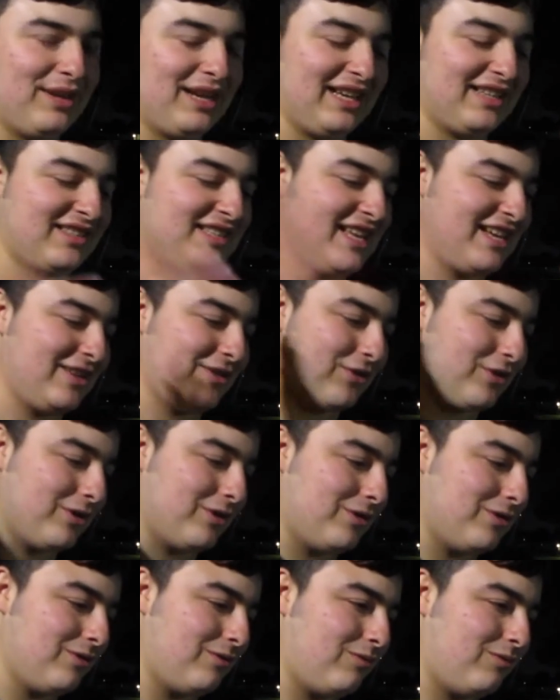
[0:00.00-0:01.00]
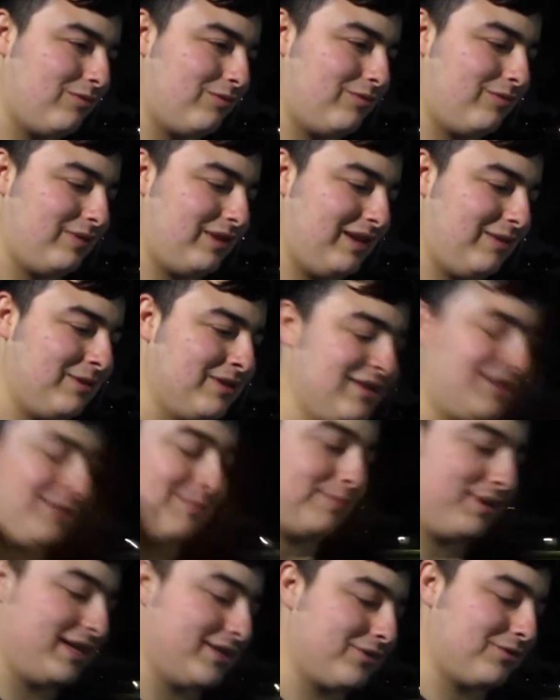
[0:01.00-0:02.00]
But I said it though, it wasn't
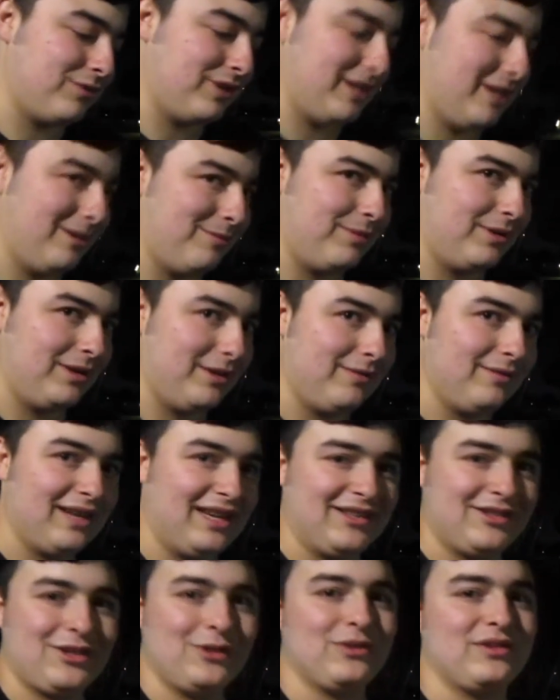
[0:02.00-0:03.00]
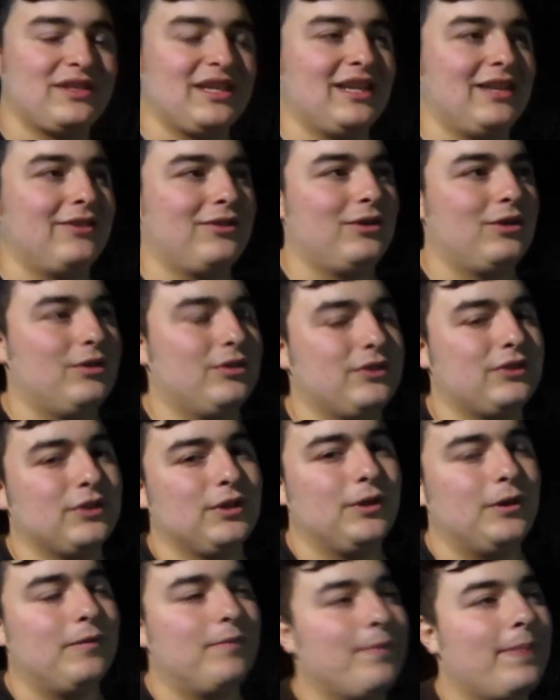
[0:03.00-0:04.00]
the best way, but I still said it though.
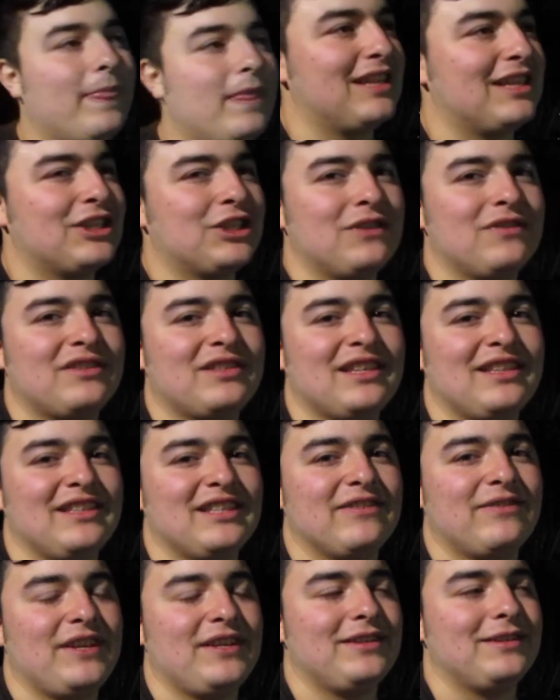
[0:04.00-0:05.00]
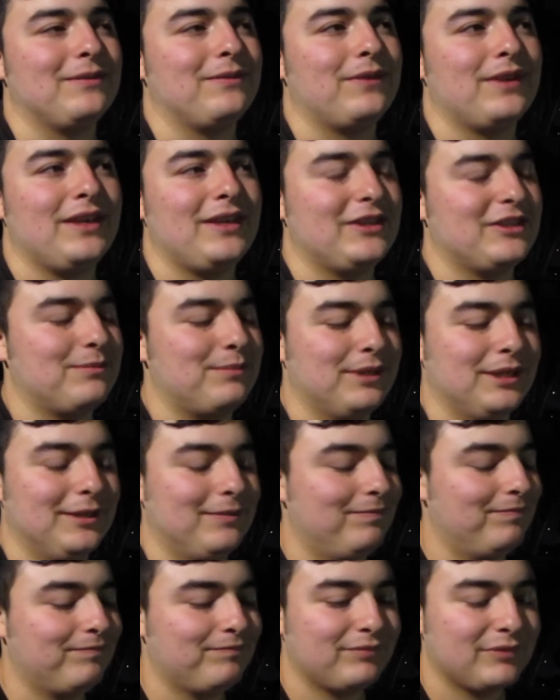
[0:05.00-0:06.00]
So I should have said this face to face,
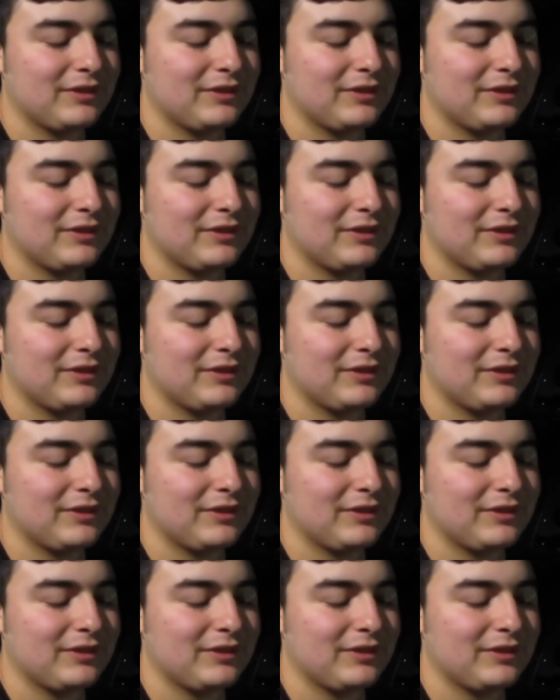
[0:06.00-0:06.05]
but